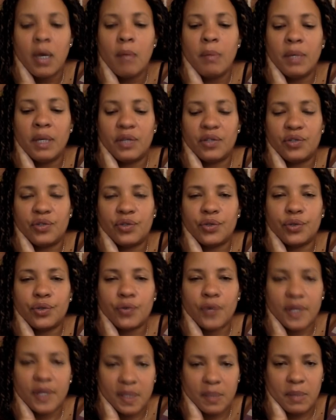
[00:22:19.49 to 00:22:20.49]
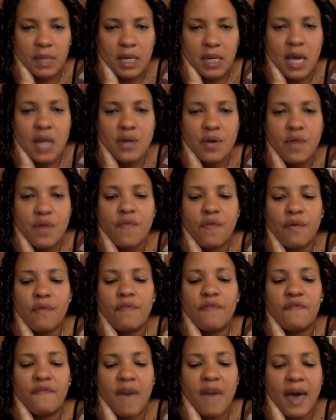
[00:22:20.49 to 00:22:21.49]
because trust me, I know for a
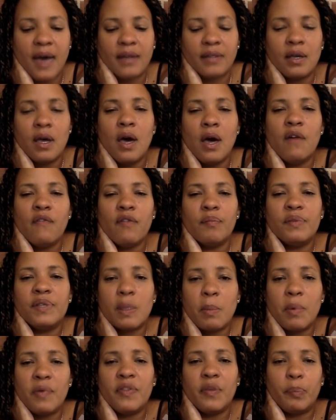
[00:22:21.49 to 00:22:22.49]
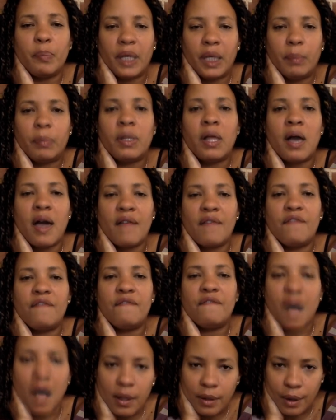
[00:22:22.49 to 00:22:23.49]
fact from some of the people I
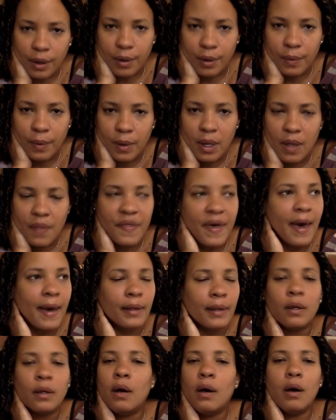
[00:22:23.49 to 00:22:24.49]
follow that